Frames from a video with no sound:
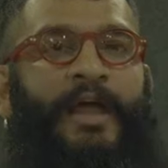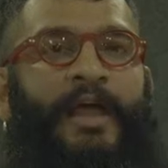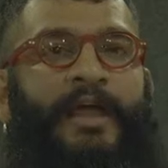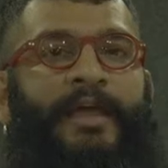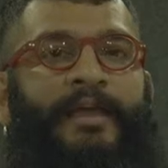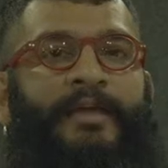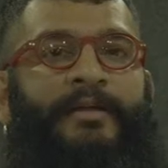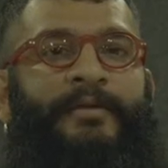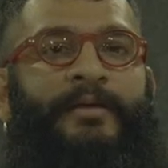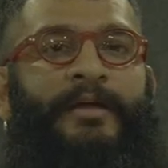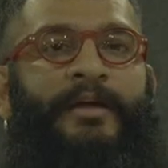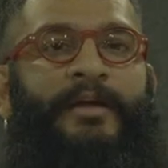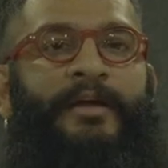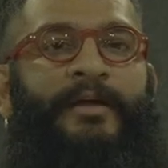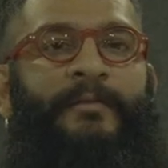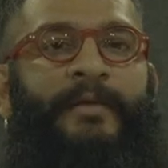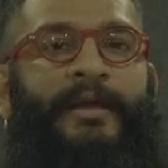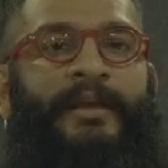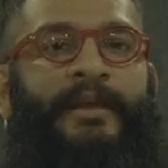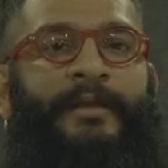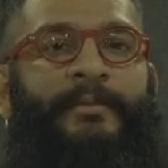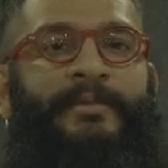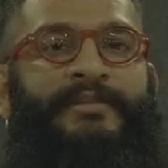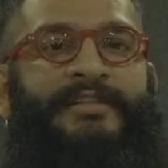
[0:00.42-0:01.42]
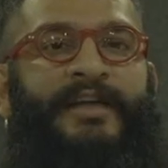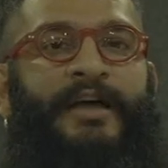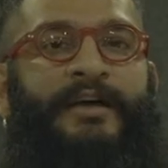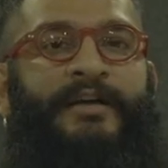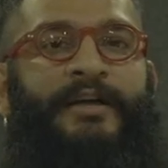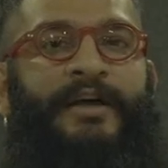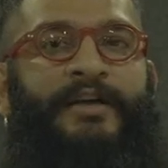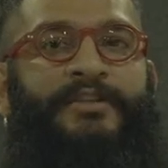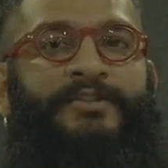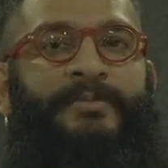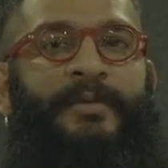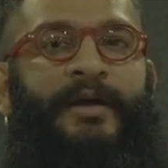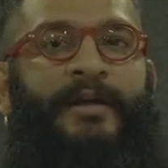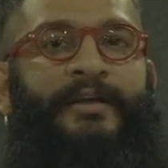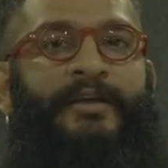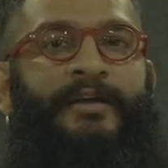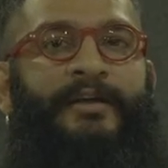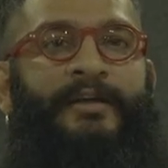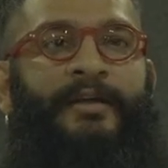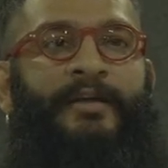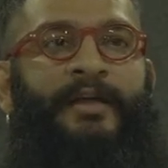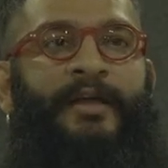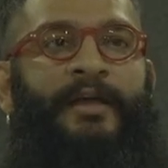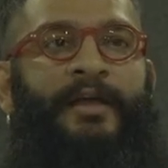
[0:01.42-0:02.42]
Hi, uh, my name is Aakash
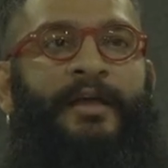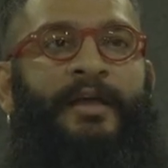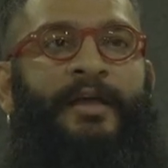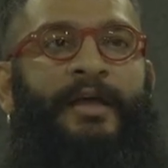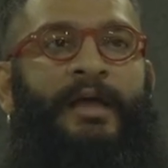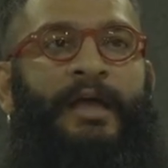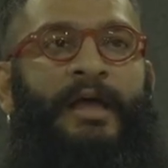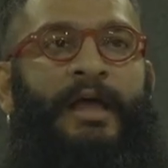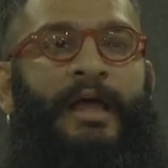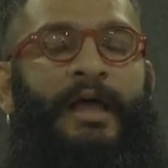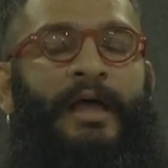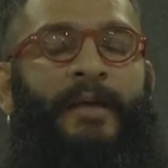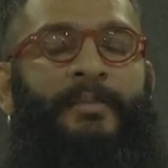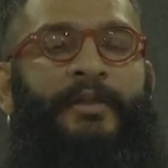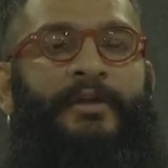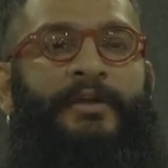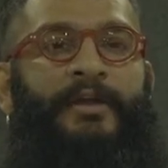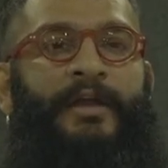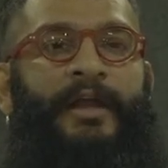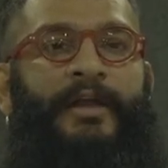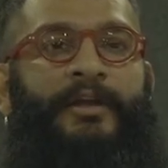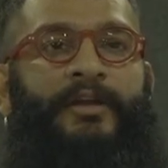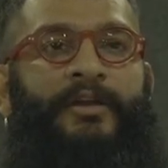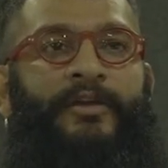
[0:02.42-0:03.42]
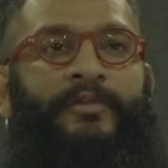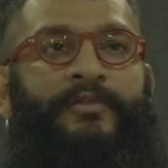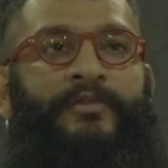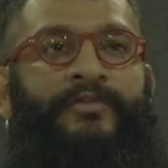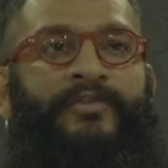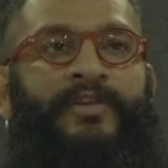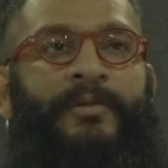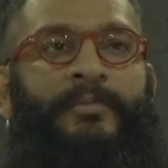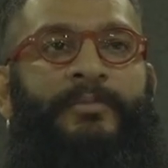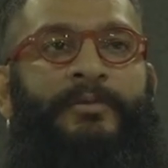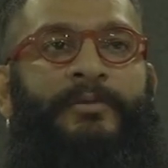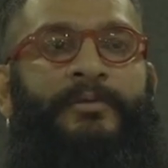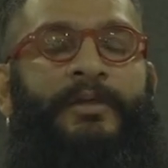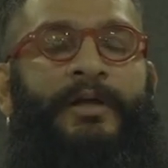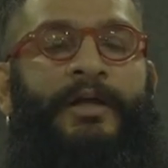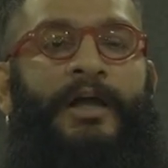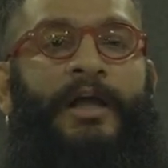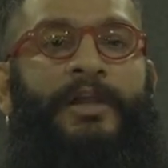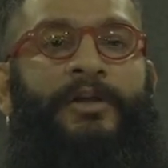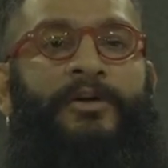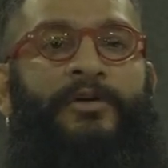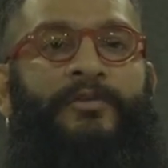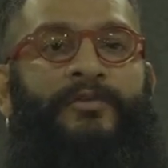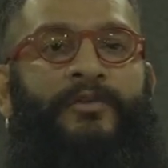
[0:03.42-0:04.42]
Bhatia. I'm the director of the film The
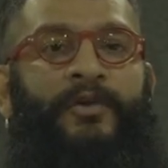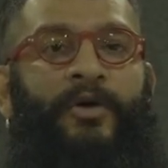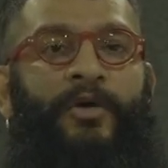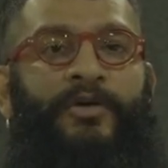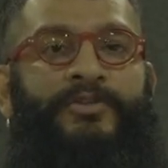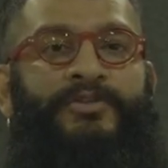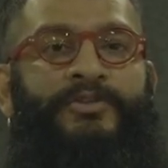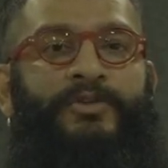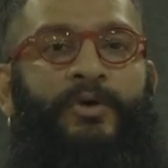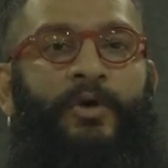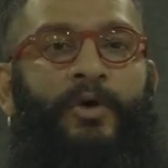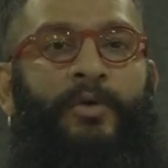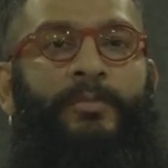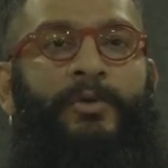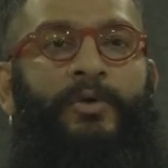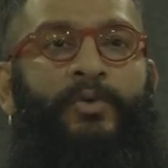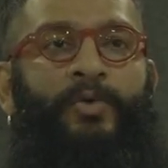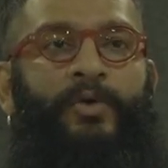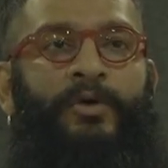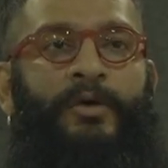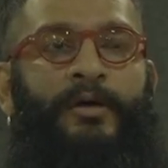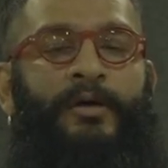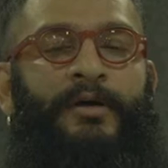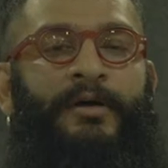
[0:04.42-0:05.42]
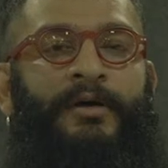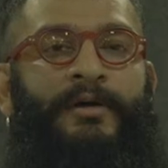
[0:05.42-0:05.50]
Color of Loss or Blue.